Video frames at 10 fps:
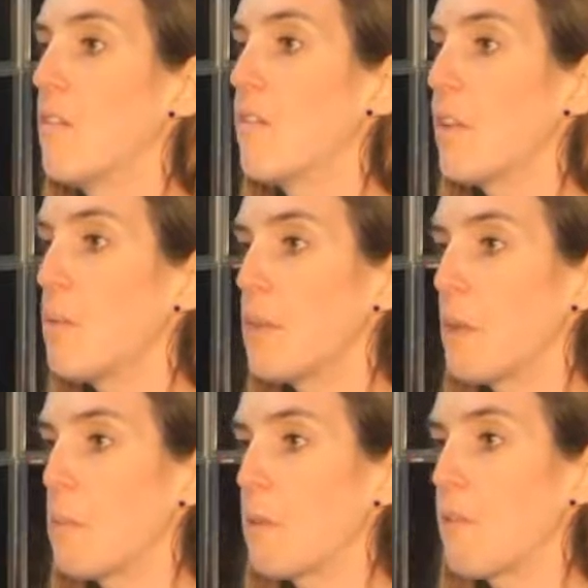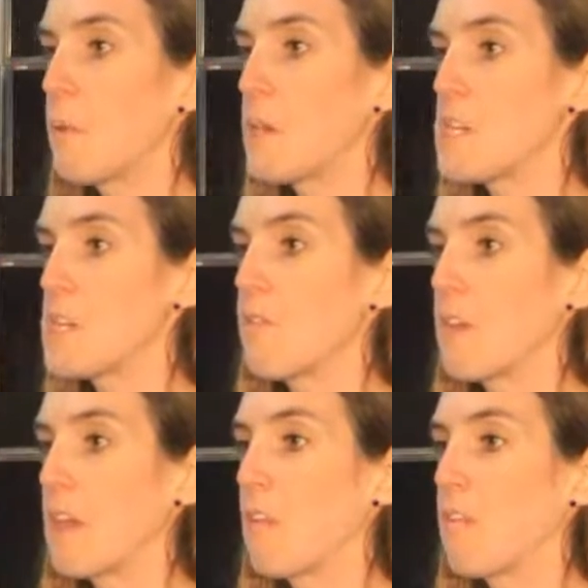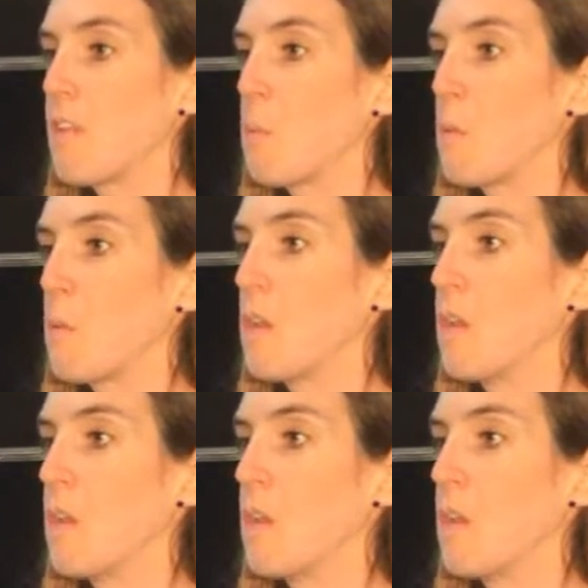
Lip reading: Thumbs up if you've managed to forgive someone.